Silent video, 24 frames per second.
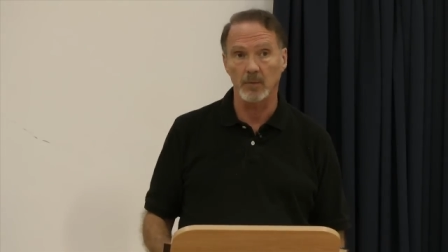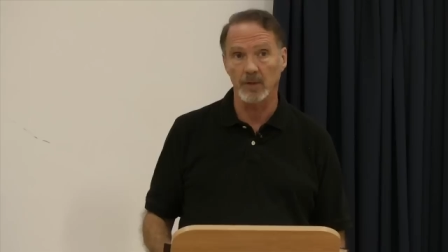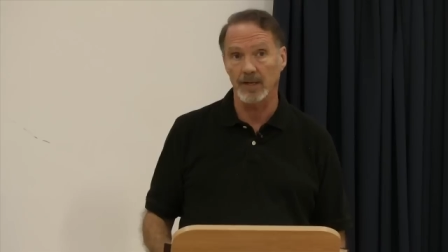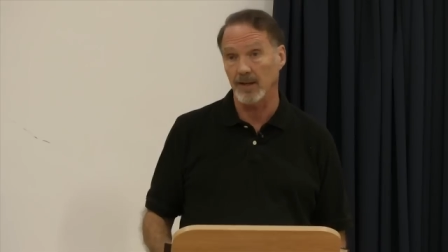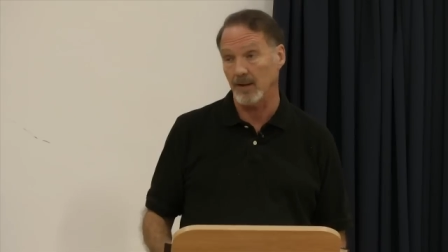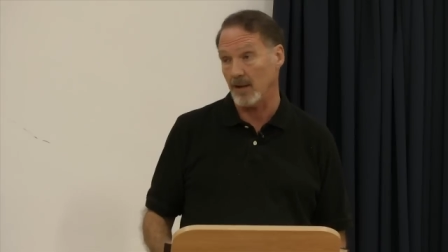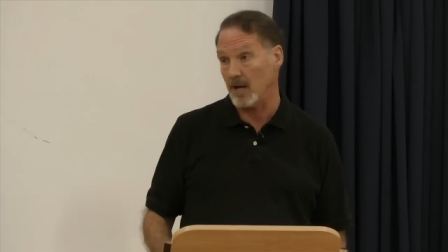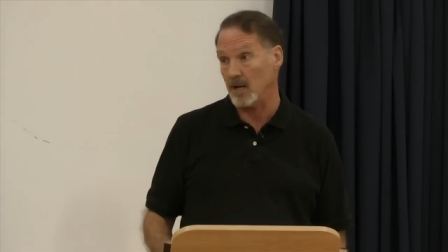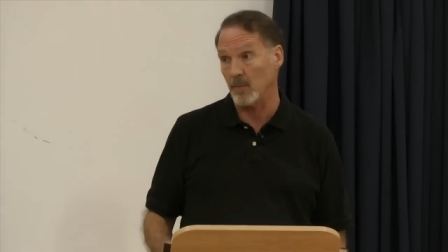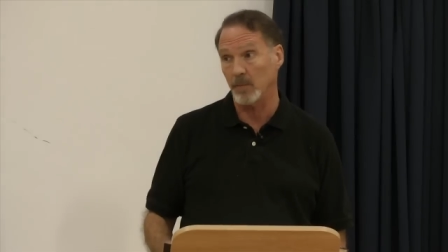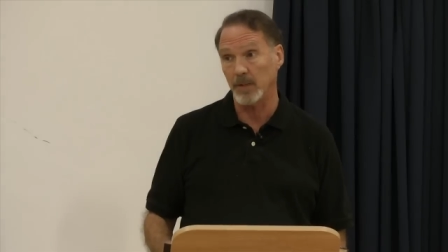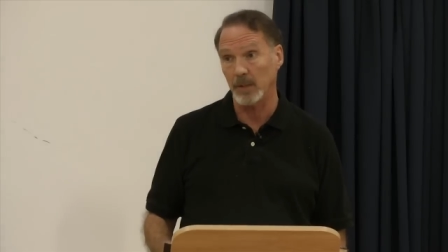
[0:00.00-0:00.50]
We
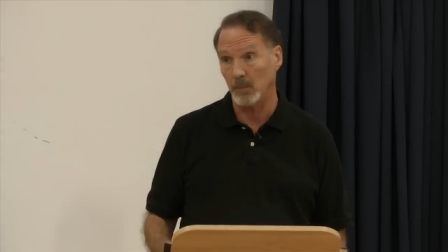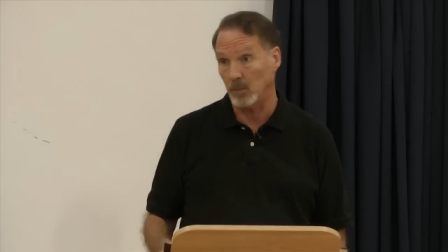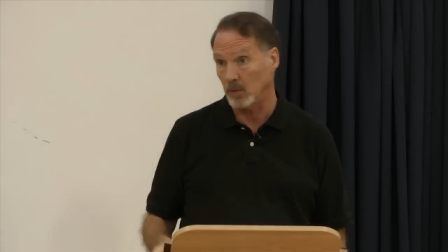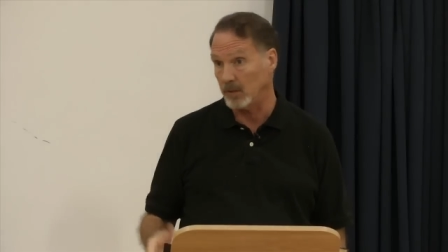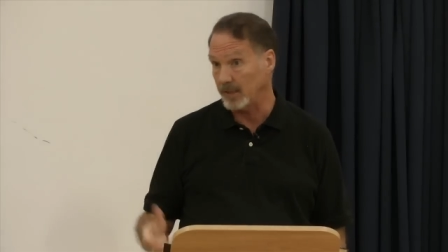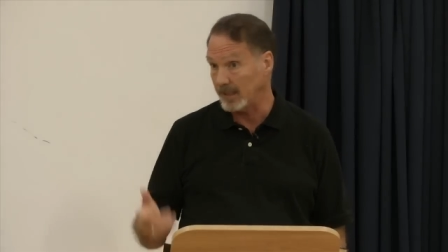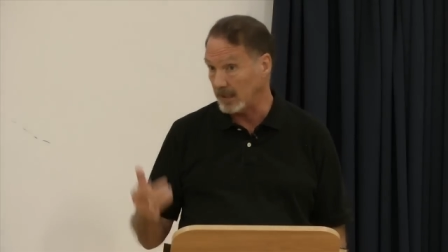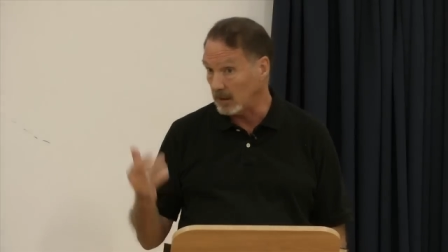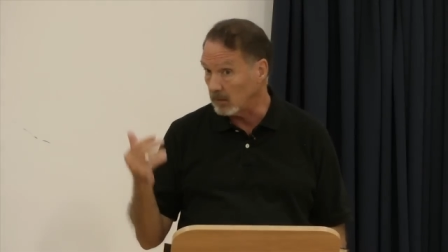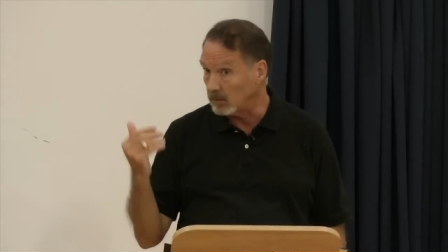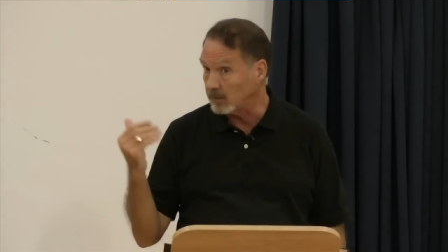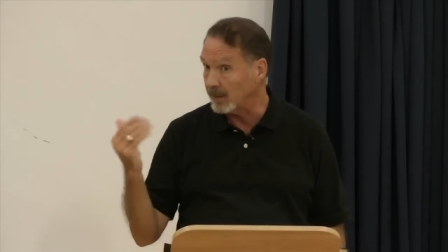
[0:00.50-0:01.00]
get a lot of people
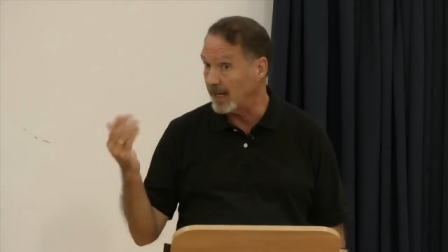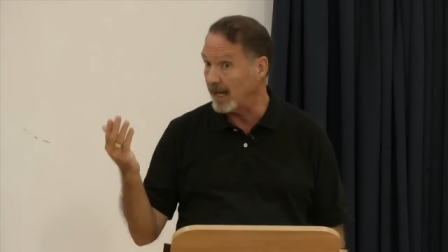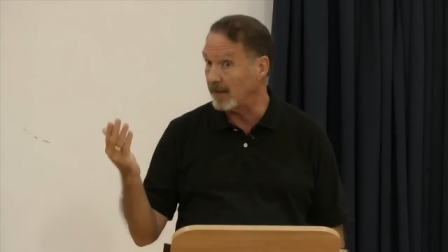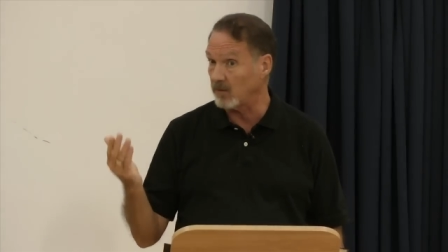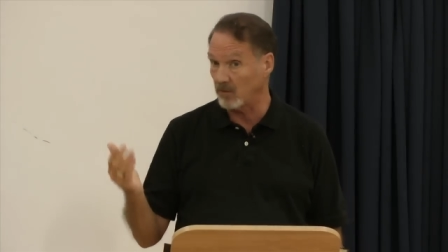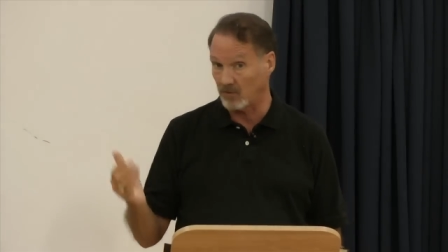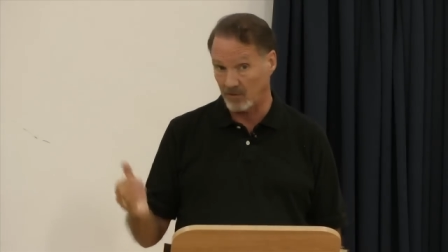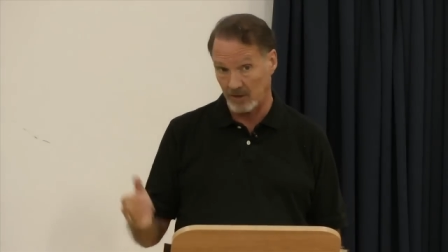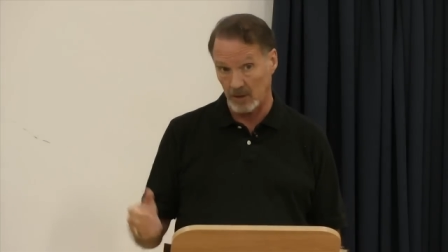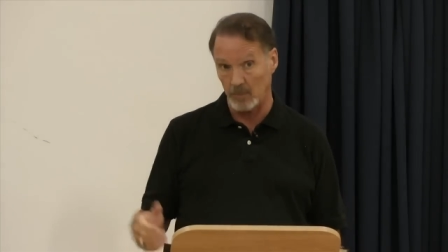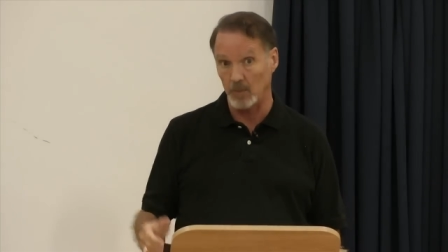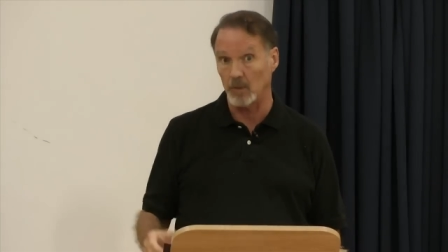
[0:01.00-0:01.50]
healed at
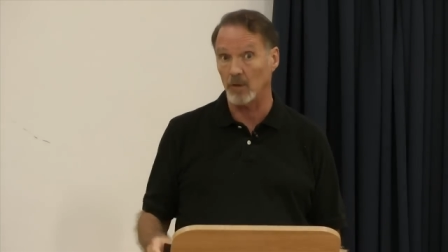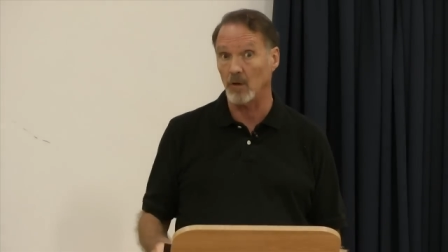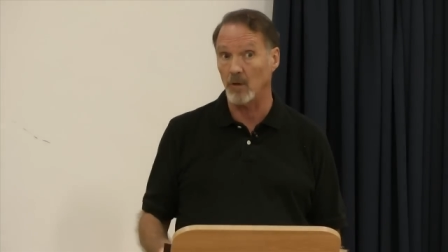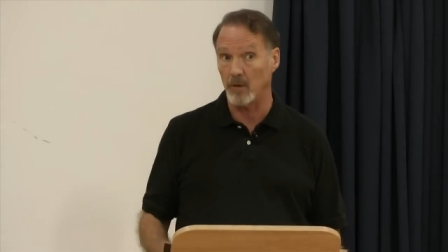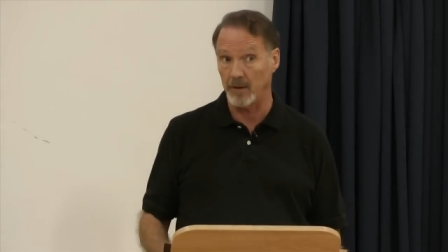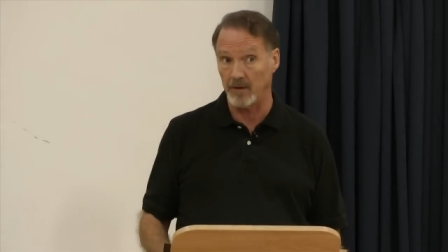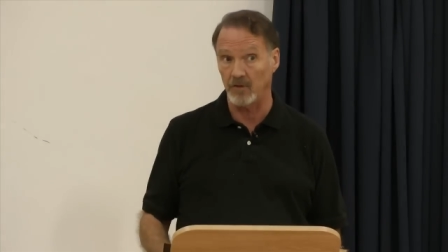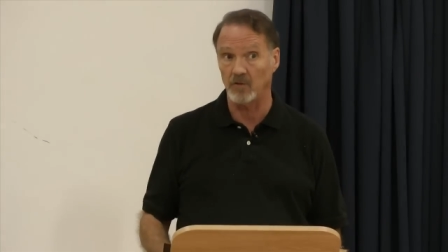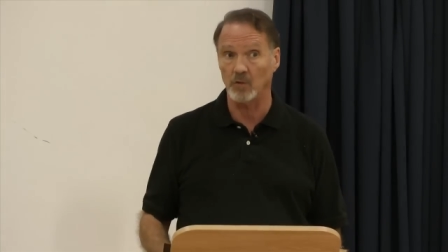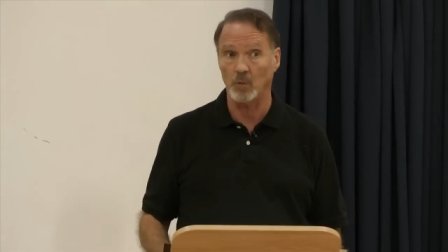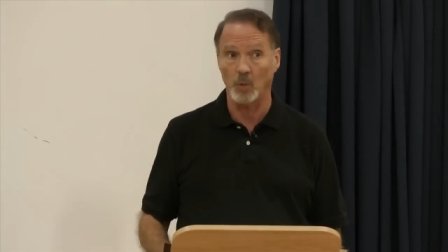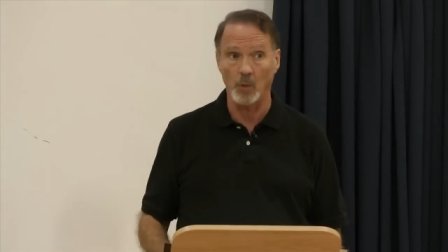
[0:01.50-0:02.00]
the
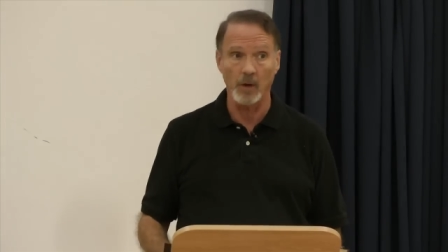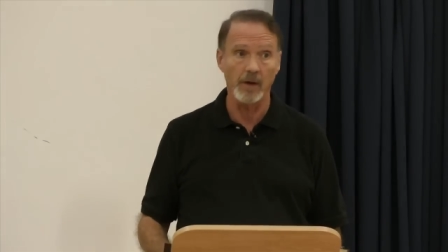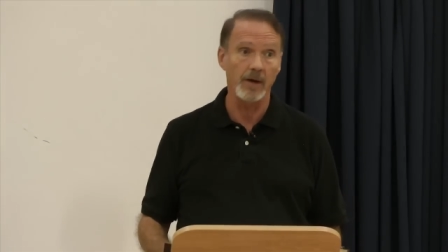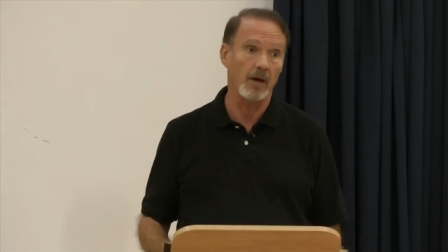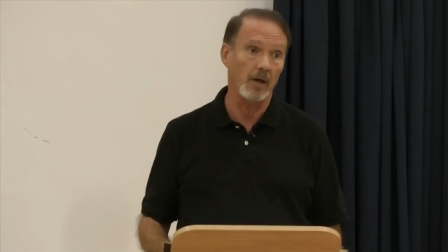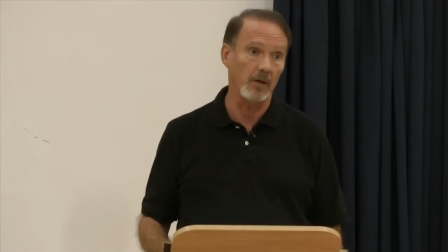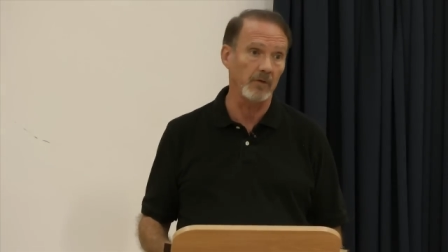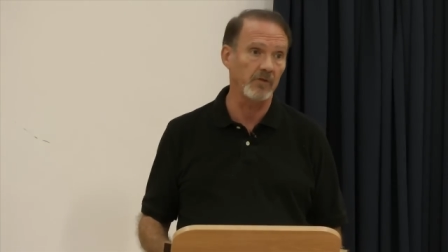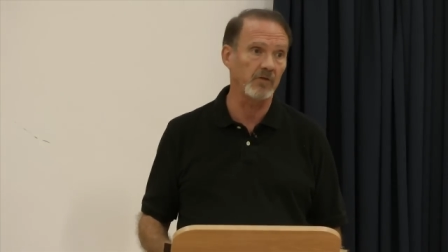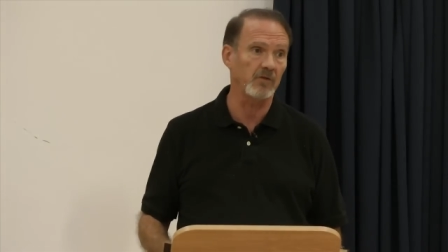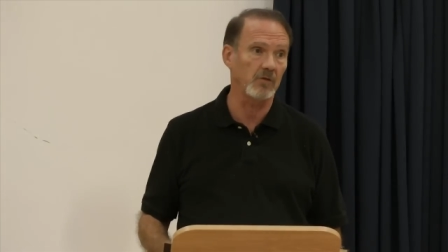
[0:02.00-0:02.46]
seminar as well.